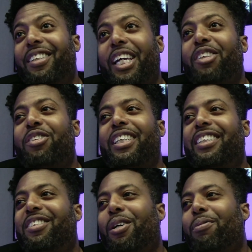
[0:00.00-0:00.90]
getting
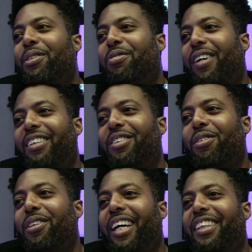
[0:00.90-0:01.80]
so many fights
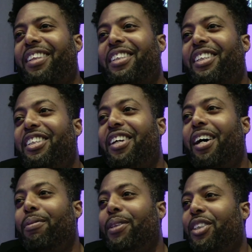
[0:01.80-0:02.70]
over like the
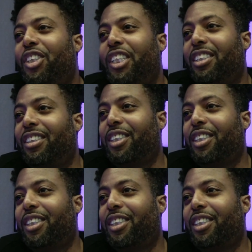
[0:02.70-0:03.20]
dumbest shit just because